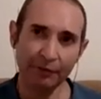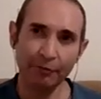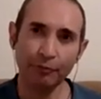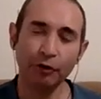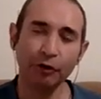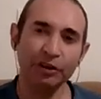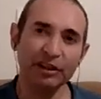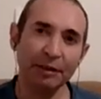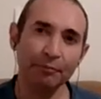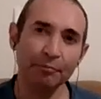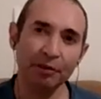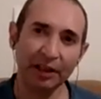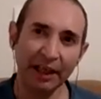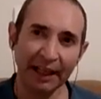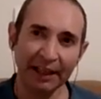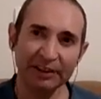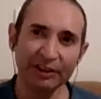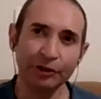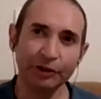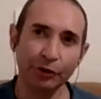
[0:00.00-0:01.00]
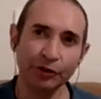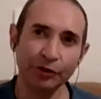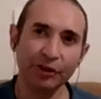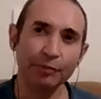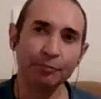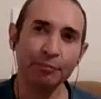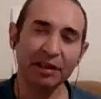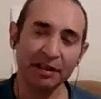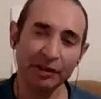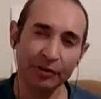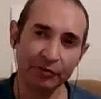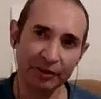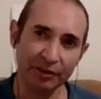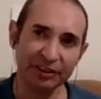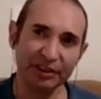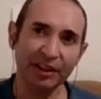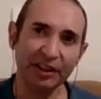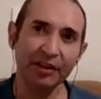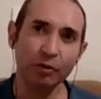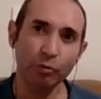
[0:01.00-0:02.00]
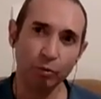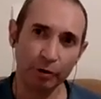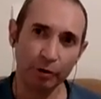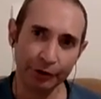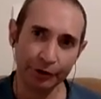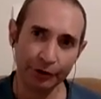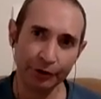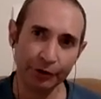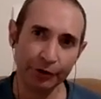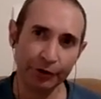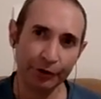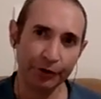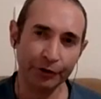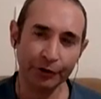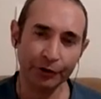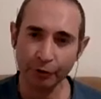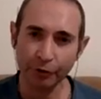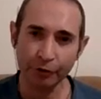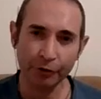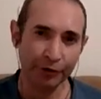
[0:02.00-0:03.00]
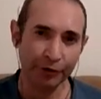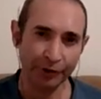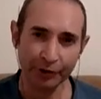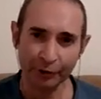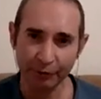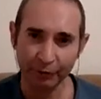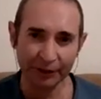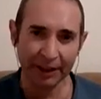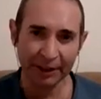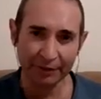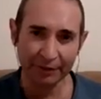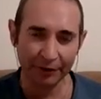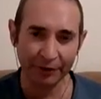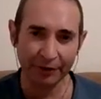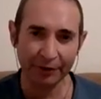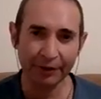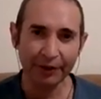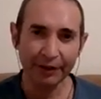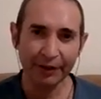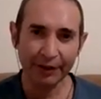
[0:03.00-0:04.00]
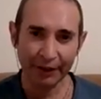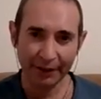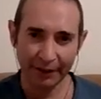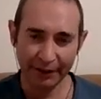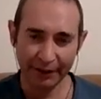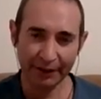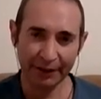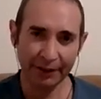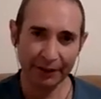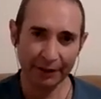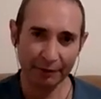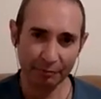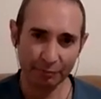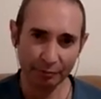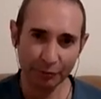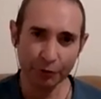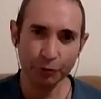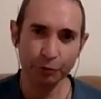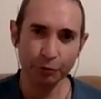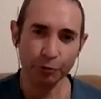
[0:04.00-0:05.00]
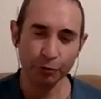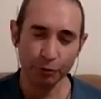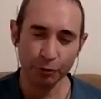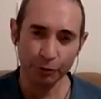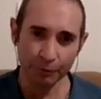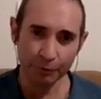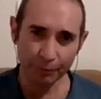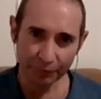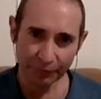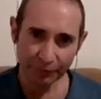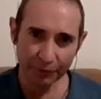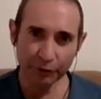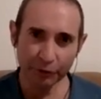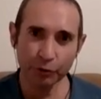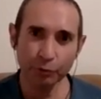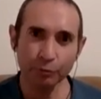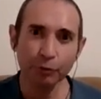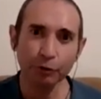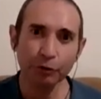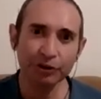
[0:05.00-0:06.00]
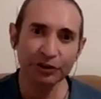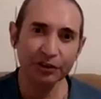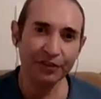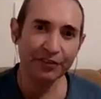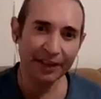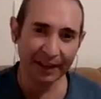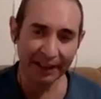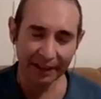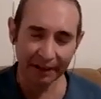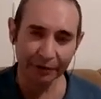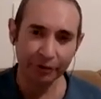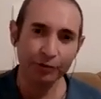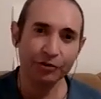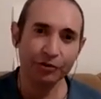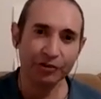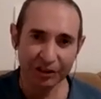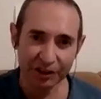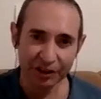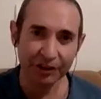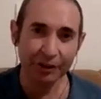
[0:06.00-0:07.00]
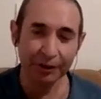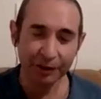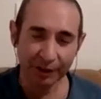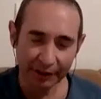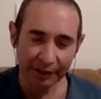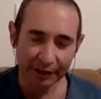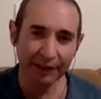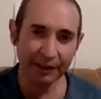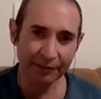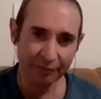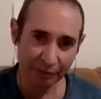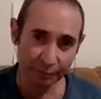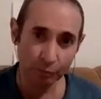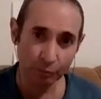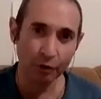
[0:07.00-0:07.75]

for example, add certain minerals in the water or whatever to boost their nutrition even